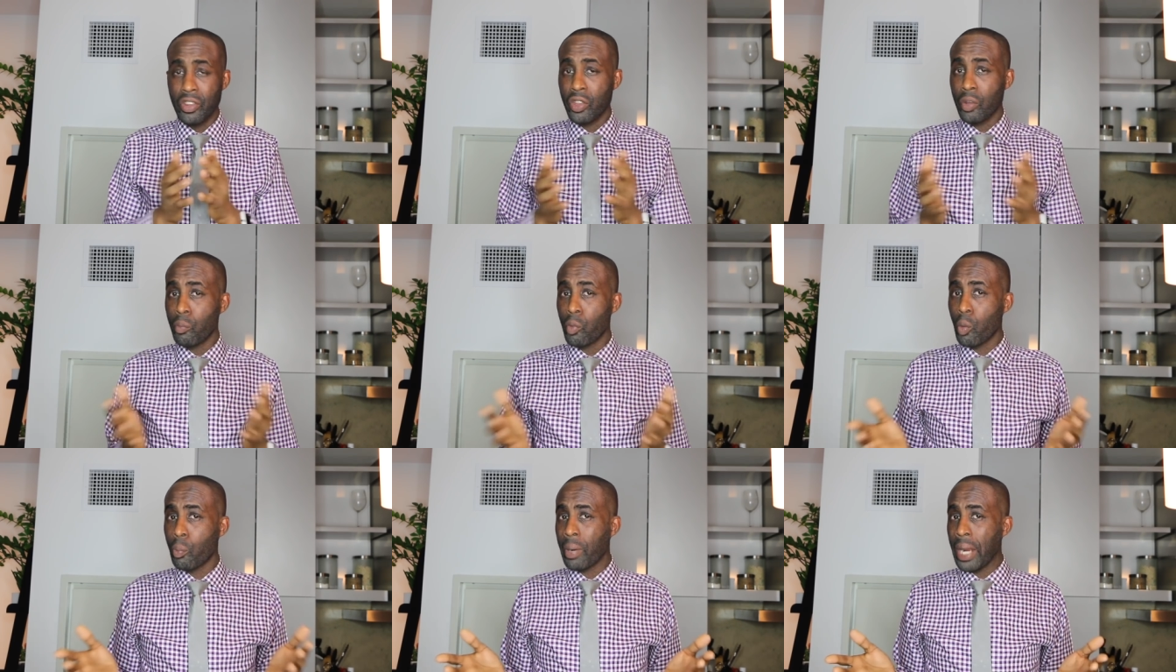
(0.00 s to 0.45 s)

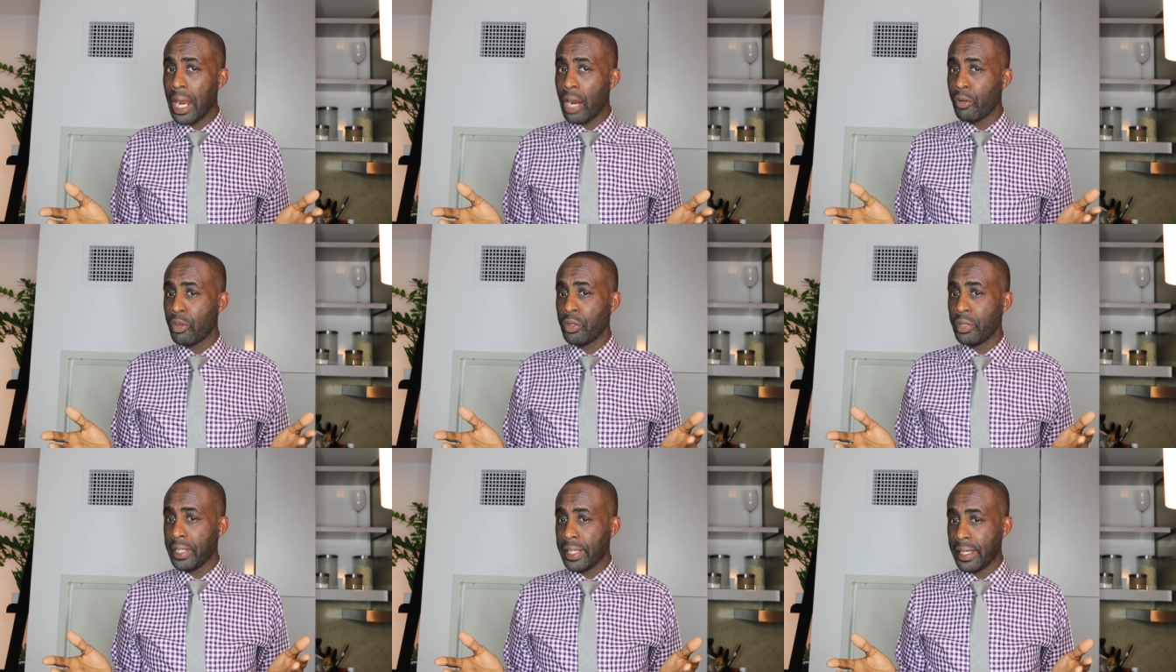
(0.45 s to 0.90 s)
the more
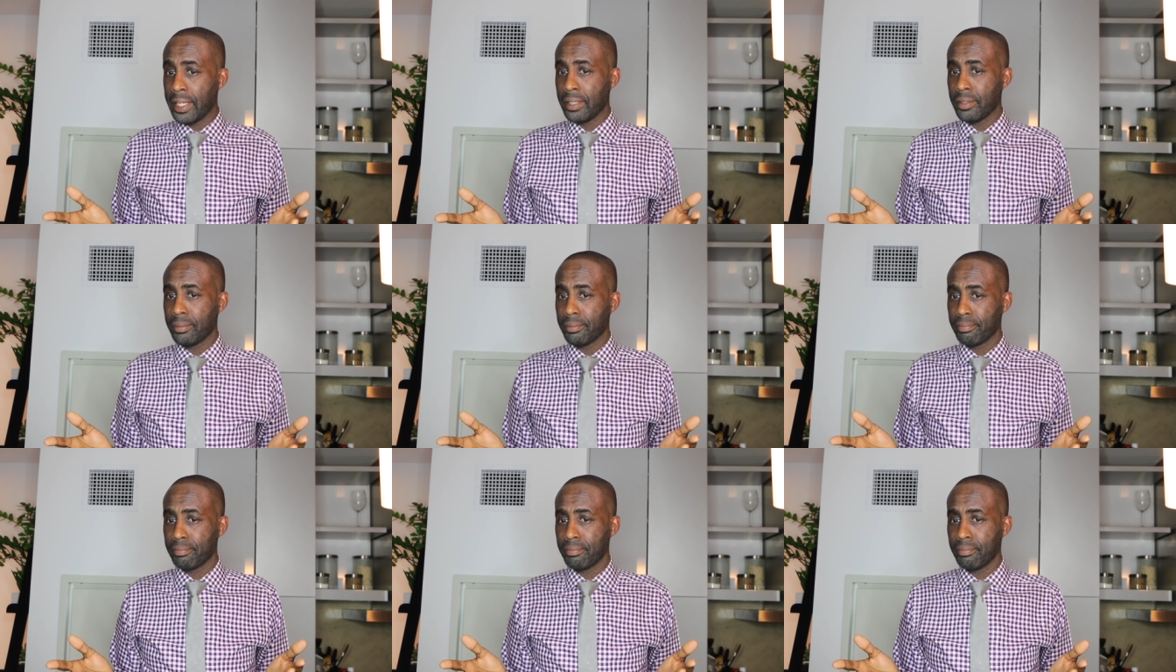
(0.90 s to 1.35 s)
power you
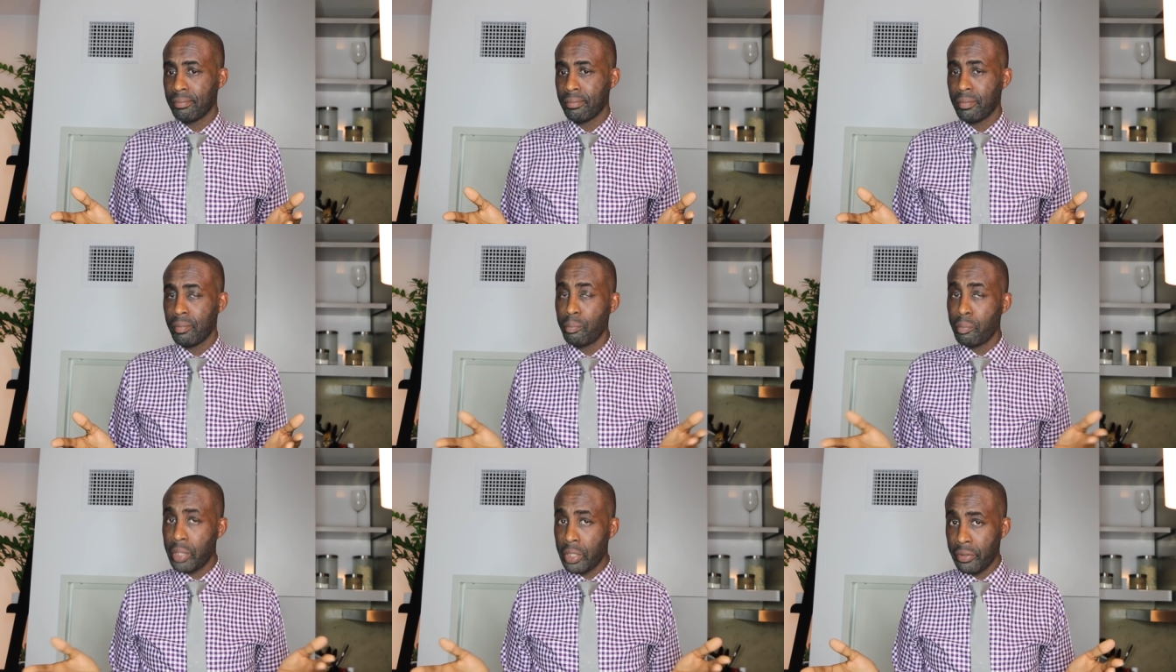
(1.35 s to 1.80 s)
get,
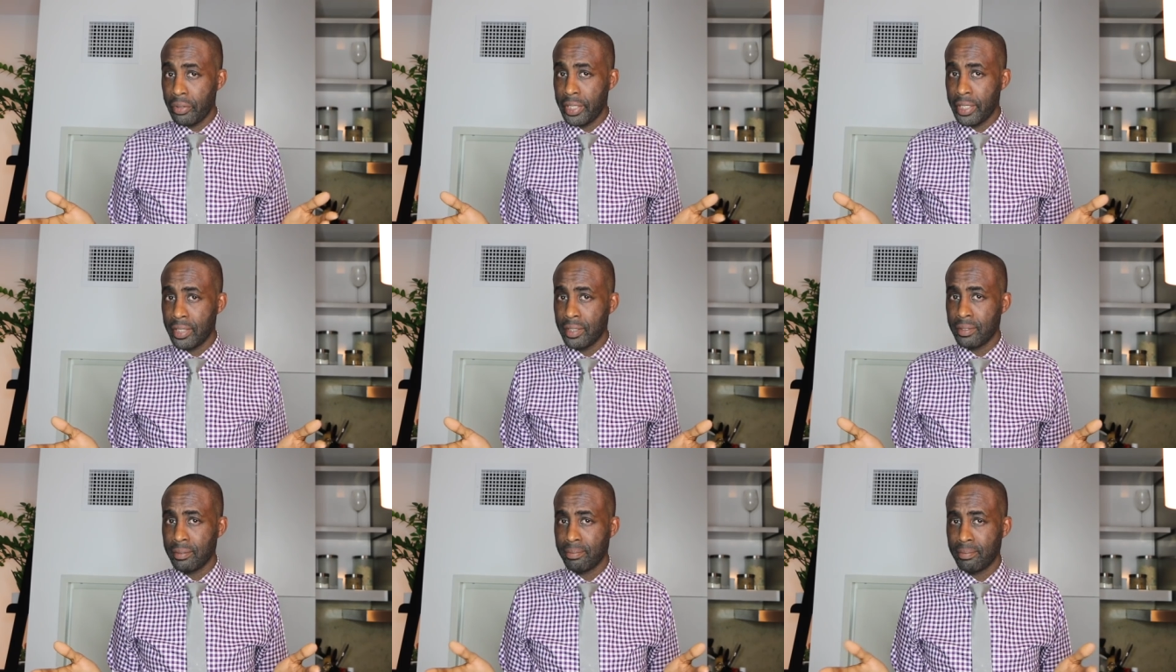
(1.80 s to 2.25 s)

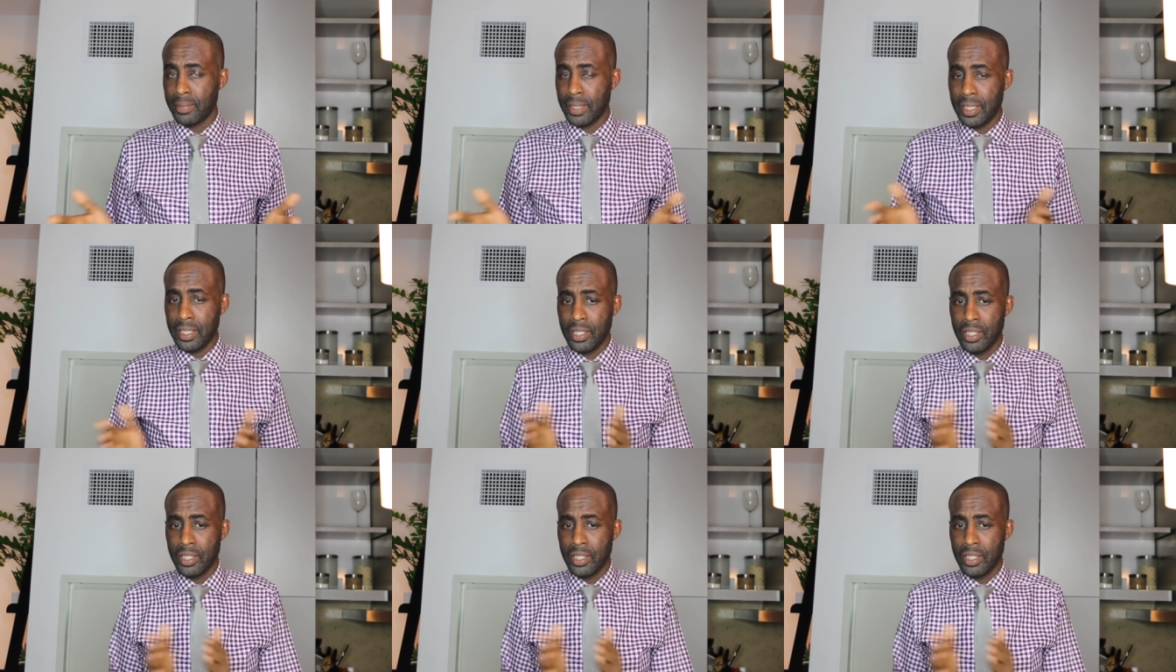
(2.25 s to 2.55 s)
period.